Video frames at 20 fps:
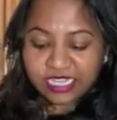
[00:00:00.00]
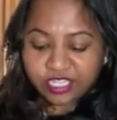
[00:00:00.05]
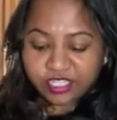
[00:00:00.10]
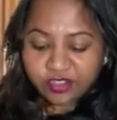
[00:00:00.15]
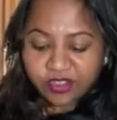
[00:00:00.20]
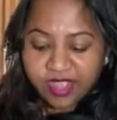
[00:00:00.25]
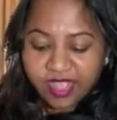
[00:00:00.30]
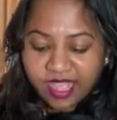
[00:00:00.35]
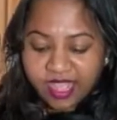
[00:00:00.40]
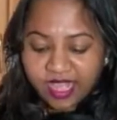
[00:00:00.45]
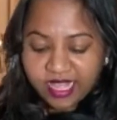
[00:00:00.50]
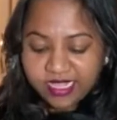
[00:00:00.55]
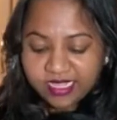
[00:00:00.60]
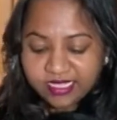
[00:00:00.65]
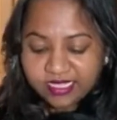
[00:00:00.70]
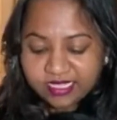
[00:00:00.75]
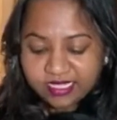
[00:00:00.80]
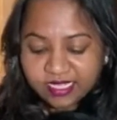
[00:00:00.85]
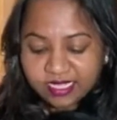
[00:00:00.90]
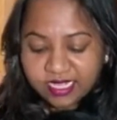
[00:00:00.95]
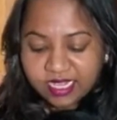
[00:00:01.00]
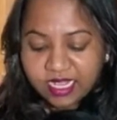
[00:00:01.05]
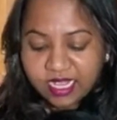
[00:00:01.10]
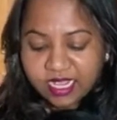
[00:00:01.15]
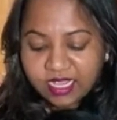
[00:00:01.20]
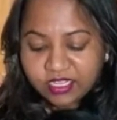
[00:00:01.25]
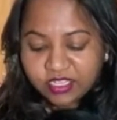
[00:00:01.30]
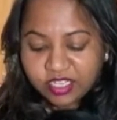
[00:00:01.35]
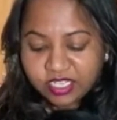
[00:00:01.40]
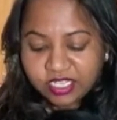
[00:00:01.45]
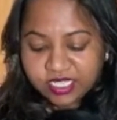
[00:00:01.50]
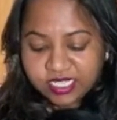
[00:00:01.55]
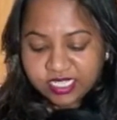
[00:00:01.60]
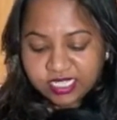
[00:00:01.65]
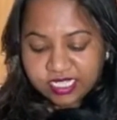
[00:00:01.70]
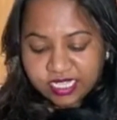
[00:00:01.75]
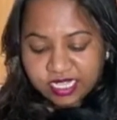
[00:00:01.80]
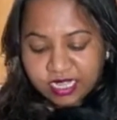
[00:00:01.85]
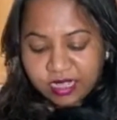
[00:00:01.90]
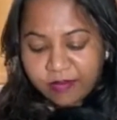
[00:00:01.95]
your hands, just
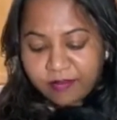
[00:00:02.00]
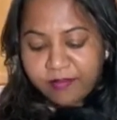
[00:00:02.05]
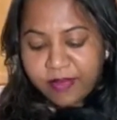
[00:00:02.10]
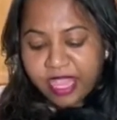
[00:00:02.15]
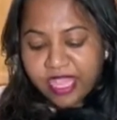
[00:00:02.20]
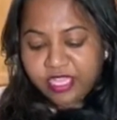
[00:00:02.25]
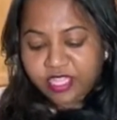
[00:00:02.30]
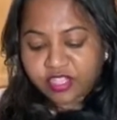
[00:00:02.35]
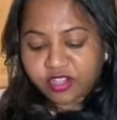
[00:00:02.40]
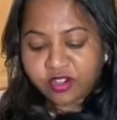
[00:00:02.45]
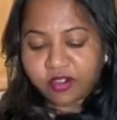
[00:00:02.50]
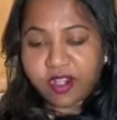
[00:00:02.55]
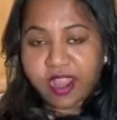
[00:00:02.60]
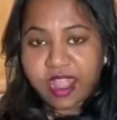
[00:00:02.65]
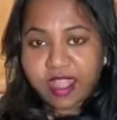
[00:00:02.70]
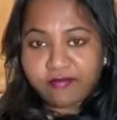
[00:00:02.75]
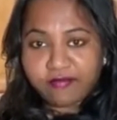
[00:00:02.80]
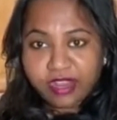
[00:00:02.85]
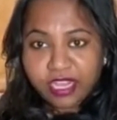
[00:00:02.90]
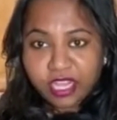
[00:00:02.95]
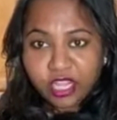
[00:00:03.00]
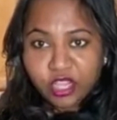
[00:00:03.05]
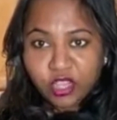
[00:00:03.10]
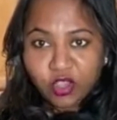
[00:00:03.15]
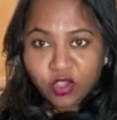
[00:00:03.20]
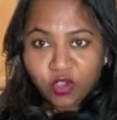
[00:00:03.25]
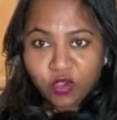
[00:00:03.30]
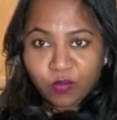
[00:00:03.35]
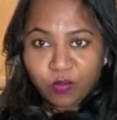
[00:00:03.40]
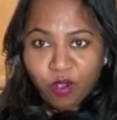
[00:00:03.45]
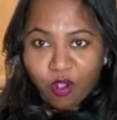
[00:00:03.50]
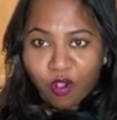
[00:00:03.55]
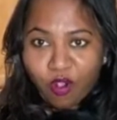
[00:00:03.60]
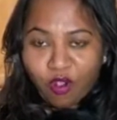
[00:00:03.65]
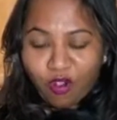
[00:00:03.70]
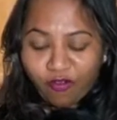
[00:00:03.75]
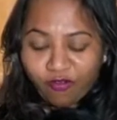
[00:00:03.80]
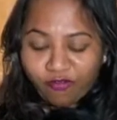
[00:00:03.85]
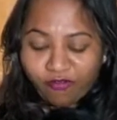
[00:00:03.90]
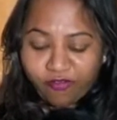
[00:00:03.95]
make sure every cube
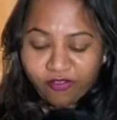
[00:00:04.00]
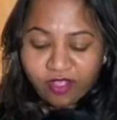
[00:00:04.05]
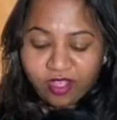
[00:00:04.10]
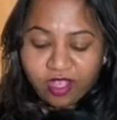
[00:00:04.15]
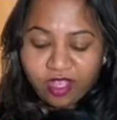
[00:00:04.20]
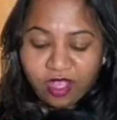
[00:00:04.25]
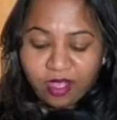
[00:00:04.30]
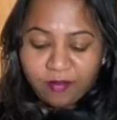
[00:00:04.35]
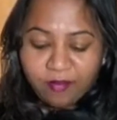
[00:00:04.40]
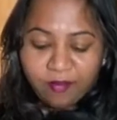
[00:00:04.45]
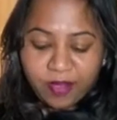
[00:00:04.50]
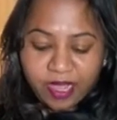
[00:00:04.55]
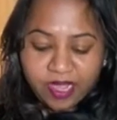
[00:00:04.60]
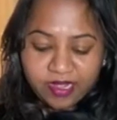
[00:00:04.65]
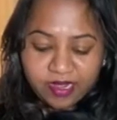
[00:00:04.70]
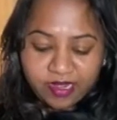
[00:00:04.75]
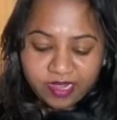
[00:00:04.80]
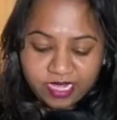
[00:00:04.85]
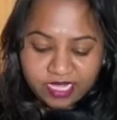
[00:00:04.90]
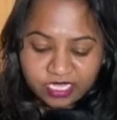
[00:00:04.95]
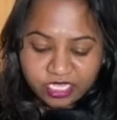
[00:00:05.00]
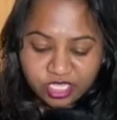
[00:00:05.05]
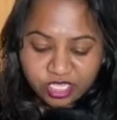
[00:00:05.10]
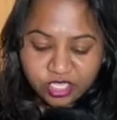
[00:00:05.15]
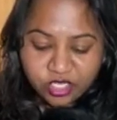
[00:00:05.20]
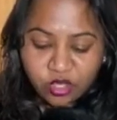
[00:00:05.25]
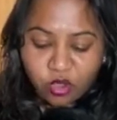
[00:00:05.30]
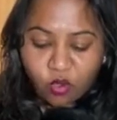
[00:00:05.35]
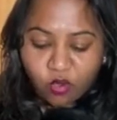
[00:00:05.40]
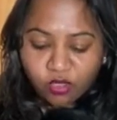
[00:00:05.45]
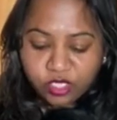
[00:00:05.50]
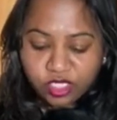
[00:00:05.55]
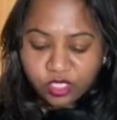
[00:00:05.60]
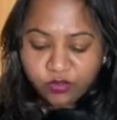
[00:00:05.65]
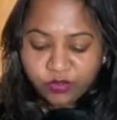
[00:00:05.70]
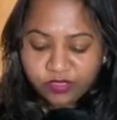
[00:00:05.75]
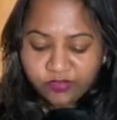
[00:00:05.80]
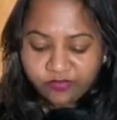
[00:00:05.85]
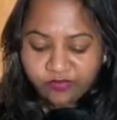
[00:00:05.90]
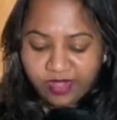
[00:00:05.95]
of butter is just coated
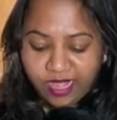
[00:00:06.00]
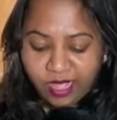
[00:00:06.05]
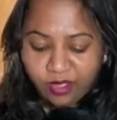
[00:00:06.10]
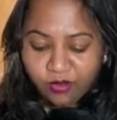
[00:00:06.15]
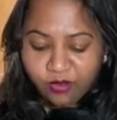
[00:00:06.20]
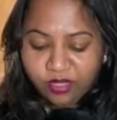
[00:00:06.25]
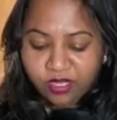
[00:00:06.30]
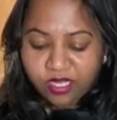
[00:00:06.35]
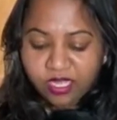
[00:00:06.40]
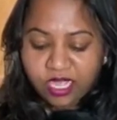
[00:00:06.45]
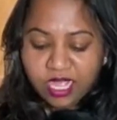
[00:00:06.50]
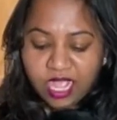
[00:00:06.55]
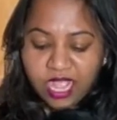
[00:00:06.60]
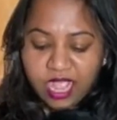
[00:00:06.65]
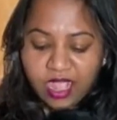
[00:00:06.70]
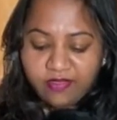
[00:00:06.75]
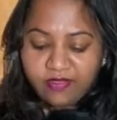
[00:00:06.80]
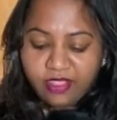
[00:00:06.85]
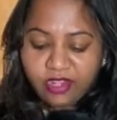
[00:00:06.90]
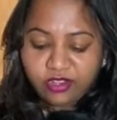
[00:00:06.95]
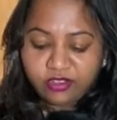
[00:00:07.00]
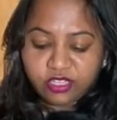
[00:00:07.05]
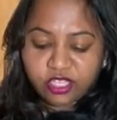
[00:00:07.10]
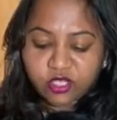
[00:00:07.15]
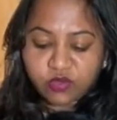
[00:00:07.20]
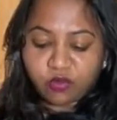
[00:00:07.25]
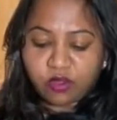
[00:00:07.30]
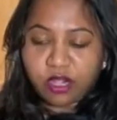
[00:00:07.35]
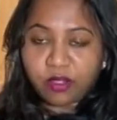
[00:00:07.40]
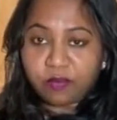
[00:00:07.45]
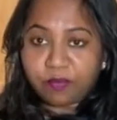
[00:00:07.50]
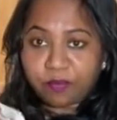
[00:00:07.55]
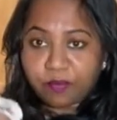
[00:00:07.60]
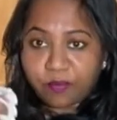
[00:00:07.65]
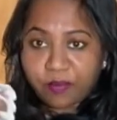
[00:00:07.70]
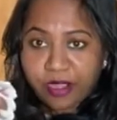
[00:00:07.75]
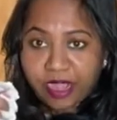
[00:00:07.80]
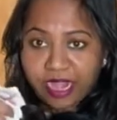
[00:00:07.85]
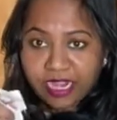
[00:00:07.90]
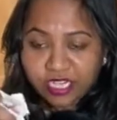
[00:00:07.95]
with flour, and then you just want to
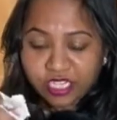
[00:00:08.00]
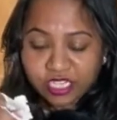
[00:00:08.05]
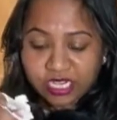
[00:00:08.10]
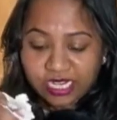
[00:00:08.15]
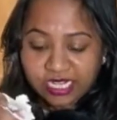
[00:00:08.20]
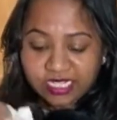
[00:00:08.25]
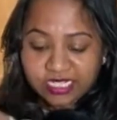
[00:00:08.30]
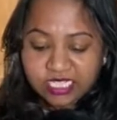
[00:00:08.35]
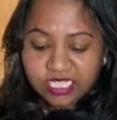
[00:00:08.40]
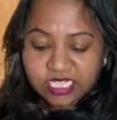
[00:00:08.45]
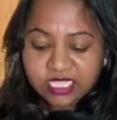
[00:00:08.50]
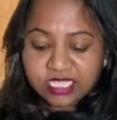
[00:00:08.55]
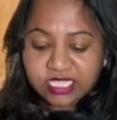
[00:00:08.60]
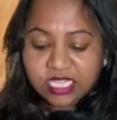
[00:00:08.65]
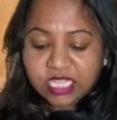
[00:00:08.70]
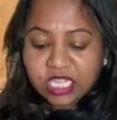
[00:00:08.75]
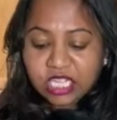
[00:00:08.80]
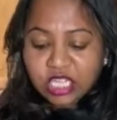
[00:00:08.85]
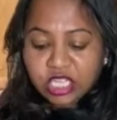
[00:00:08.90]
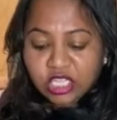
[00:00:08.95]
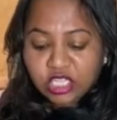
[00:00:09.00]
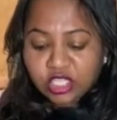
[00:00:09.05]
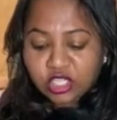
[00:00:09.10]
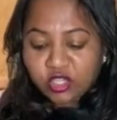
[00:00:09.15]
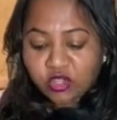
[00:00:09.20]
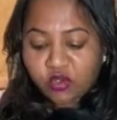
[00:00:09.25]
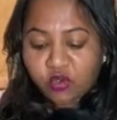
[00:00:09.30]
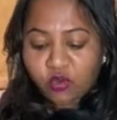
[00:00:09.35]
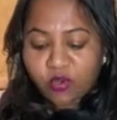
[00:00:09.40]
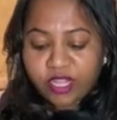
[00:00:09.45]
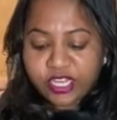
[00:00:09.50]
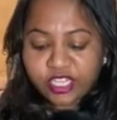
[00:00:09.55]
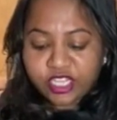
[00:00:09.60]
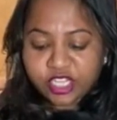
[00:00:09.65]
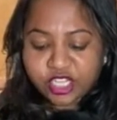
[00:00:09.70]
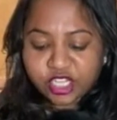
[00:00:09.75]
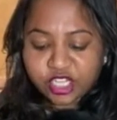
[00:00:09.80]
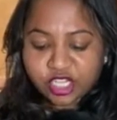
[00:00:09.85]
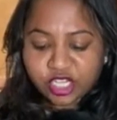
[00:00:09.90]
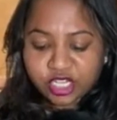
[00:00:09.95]
press, like just
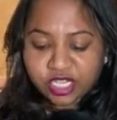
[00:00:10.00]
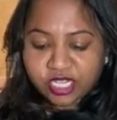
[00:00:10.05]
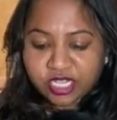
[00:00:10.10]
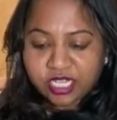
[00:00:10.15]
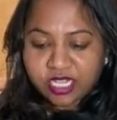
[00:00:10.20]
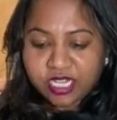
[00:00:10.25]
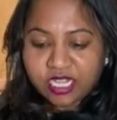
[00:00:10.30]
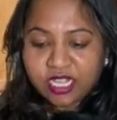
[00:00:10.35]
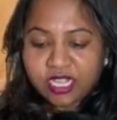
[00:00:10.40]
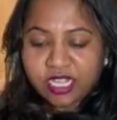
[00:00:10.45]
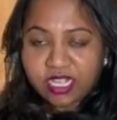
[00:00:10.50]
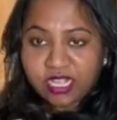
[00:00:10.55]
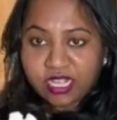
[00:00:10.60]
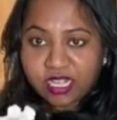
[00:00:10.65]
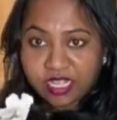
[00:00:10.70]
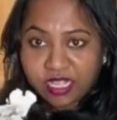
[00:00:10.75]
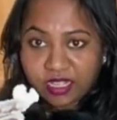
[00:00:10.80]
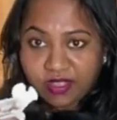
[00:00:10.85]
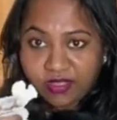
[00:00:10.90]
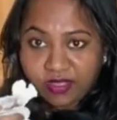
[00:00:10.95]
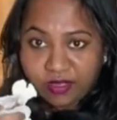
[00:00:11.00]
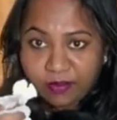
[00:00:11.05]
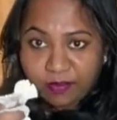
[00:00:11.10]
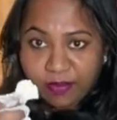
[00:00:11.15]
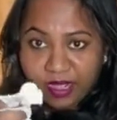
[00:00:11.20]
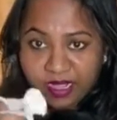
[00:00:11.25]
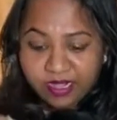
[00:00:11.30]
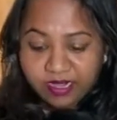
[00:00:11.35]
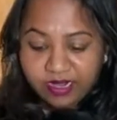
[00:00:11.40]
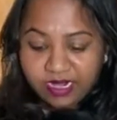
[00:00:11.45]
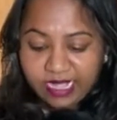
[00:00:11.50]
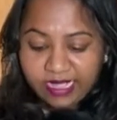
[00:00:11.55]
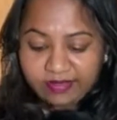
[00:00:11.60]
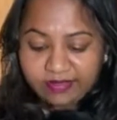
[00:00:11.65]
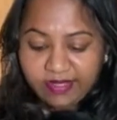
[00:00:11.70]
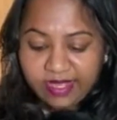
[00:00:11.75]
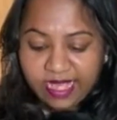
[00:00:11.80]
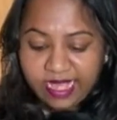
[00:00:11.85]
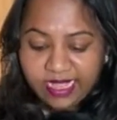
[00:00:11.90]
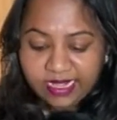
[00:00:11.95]
squish the butter like
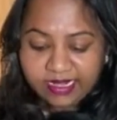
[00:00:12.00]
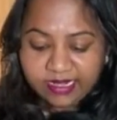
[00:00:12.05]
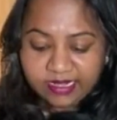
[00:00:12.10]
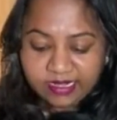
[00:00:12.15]
that.